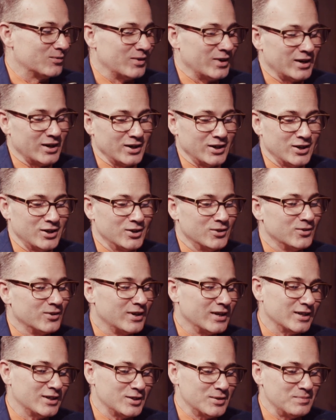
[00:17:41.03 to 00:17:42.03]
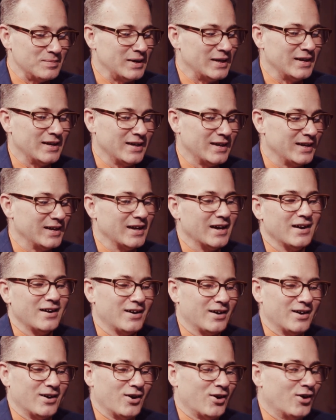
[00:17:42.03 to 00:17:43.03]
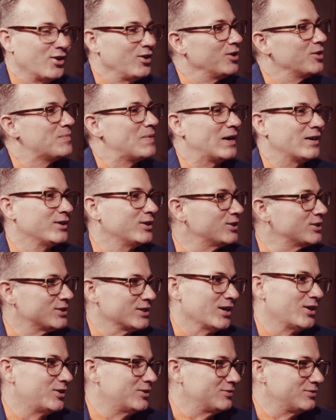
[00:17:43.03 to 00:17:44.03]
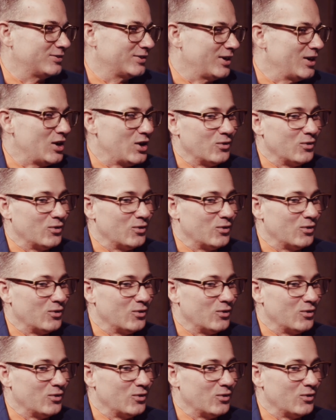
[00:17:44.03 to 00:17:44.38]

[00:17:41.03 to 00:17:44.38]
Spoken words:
where you get to be all about yourself,